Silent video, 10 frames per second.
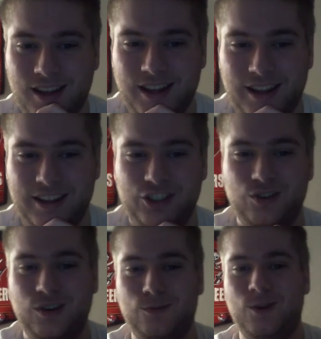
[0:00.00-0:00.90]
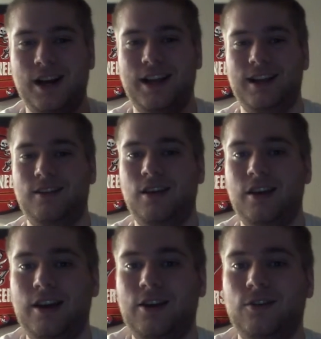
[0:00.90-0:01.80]
And Jordan Whitehead
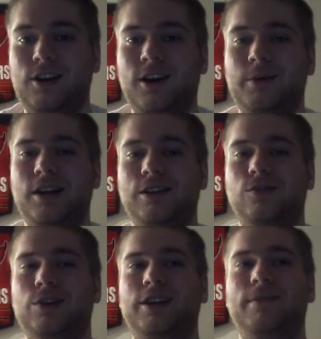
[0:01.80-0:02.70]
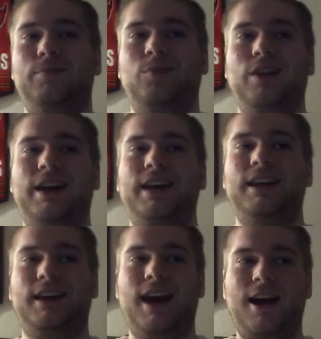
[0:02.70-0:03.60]
recovered in order to get
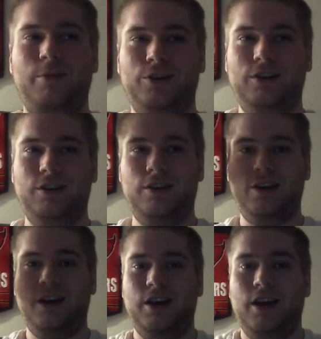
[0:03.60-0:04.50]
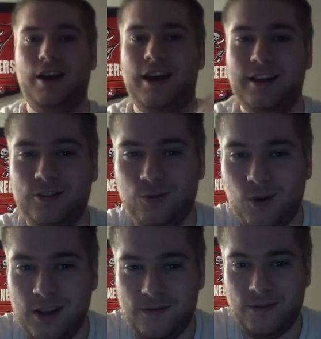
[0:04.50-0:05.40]
Blaine Gabbert a
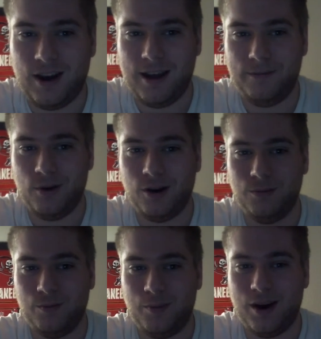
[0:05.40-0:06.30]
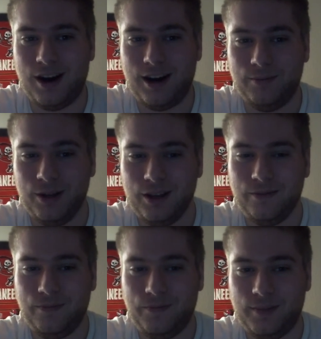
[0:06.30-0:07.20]
25-yard bomb
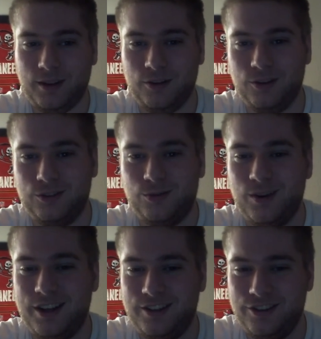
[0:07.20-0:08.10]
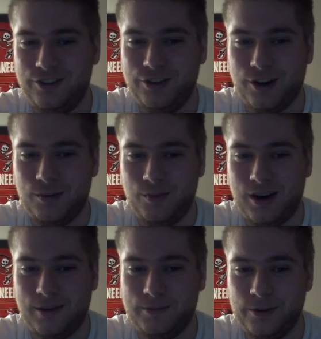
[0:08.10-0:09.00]
or 22-yard
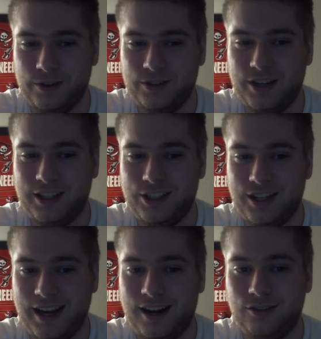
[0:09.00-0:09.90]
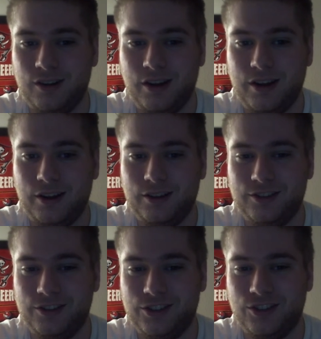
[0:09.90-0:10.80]
bomb for a touchdown
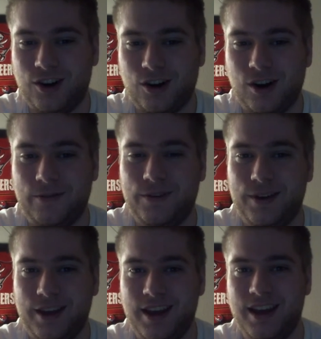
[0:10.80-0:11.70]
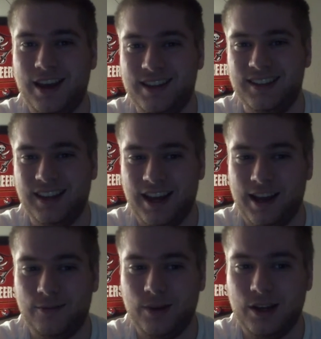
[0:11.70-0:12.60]
to start off his game.